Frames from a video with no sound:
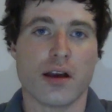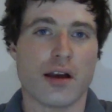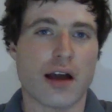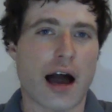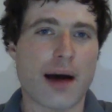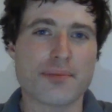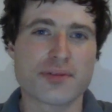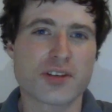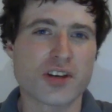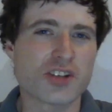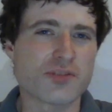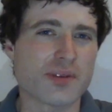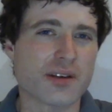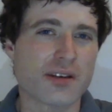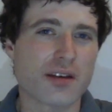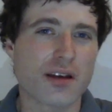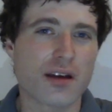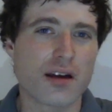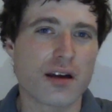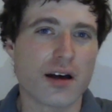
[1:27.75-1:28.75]
Excuse
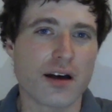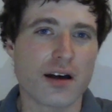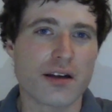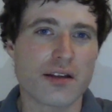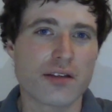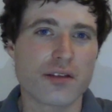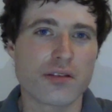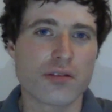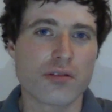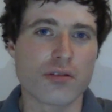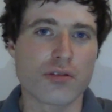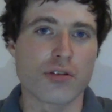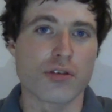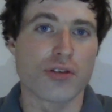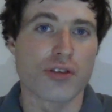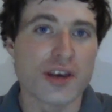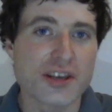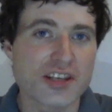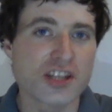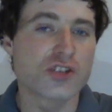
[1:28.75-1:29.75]
me.
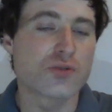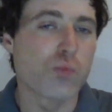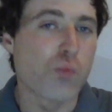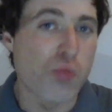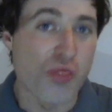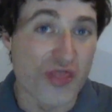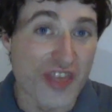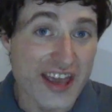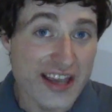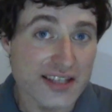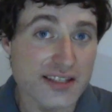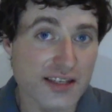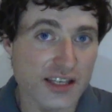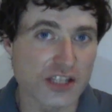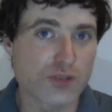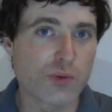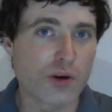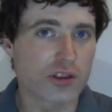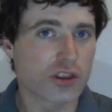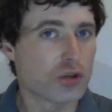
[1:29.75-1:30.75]
This
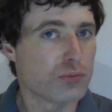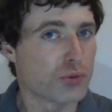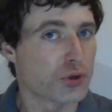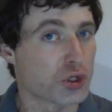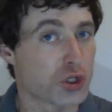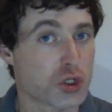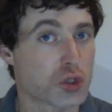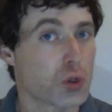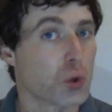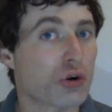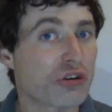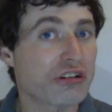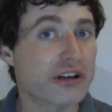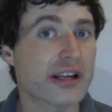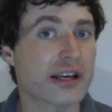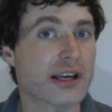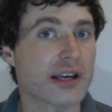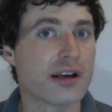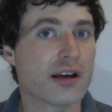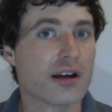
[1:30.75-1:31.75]
is what the
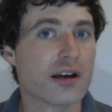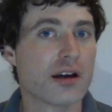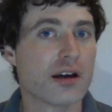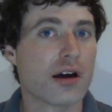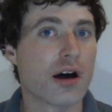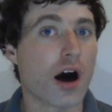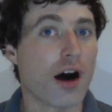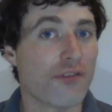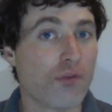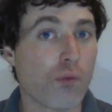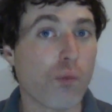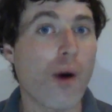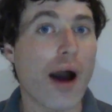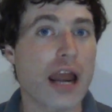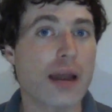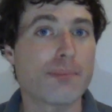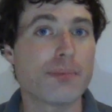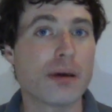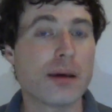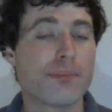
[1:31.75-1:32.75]
majority of
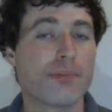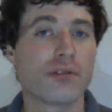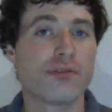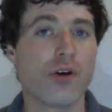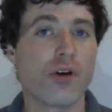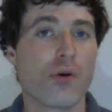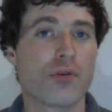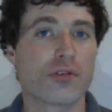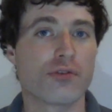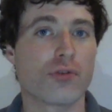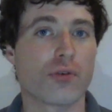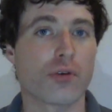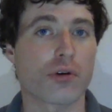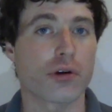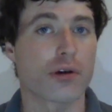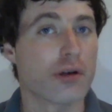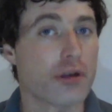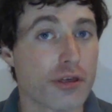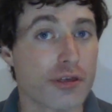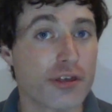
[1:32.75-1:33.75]
white people voted
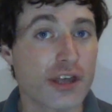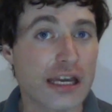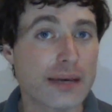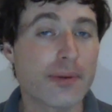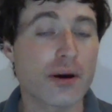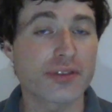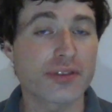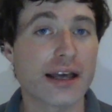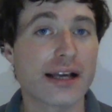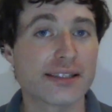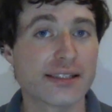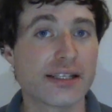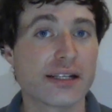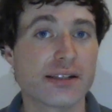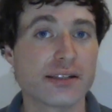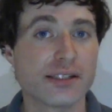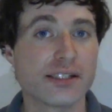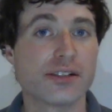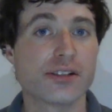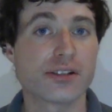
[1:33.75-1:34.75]
for. Think about that
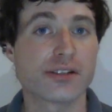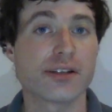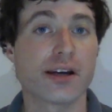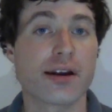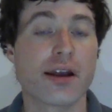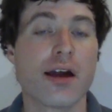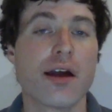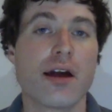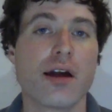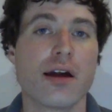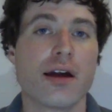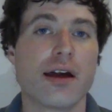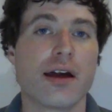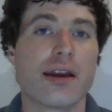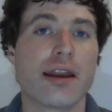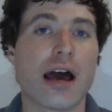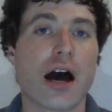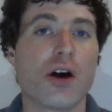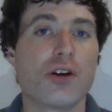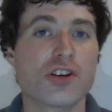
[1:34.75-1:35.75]
sentence he just said.
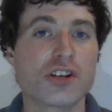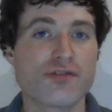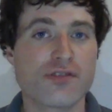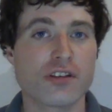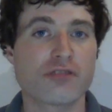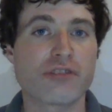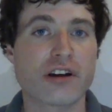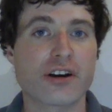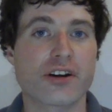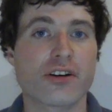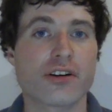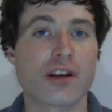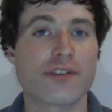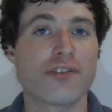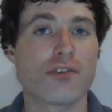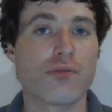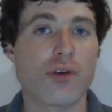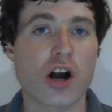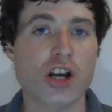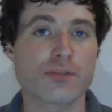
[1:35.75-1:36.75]
Now, just for the record, if
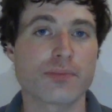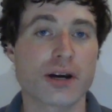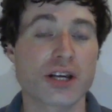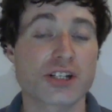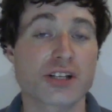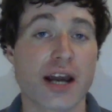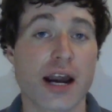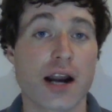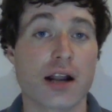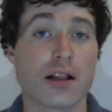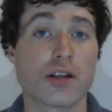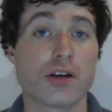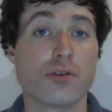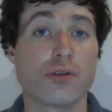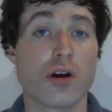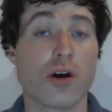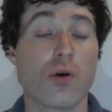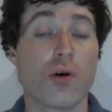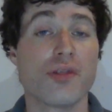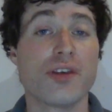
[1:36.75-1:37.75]
you've watched my channel, you
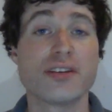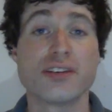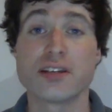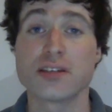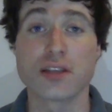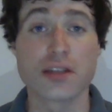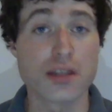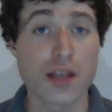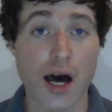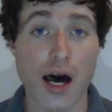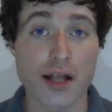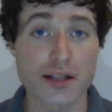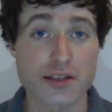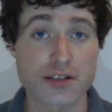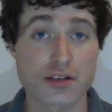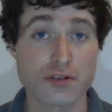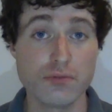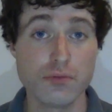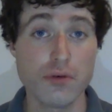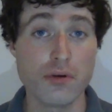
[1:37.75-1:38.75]
know this is
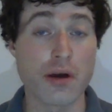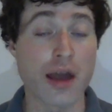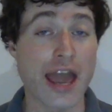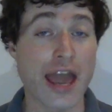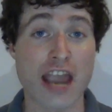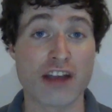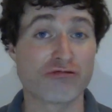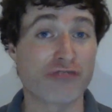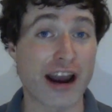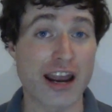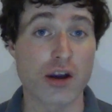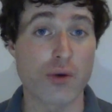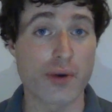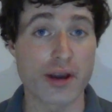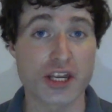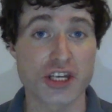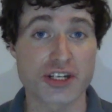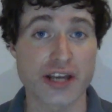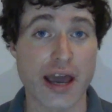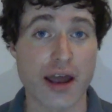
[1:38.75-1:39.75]
not a
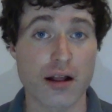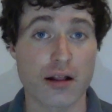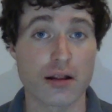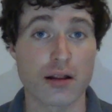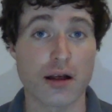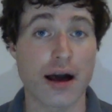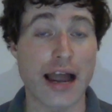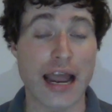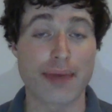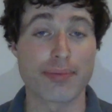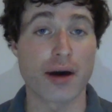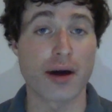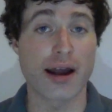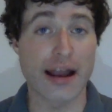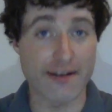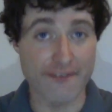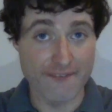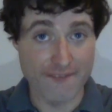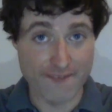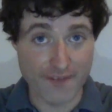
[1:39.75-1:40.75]
right-wing channel. I am not
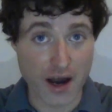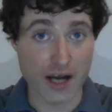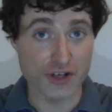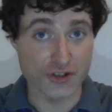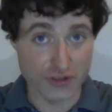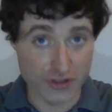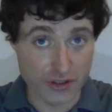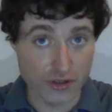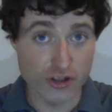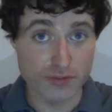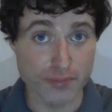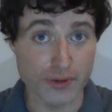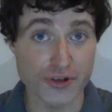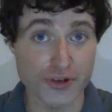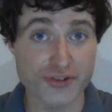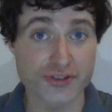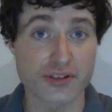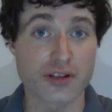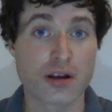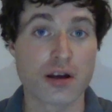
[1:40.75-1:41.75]
a Fox News
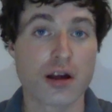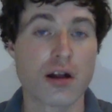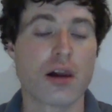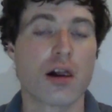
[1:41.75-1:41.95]
person.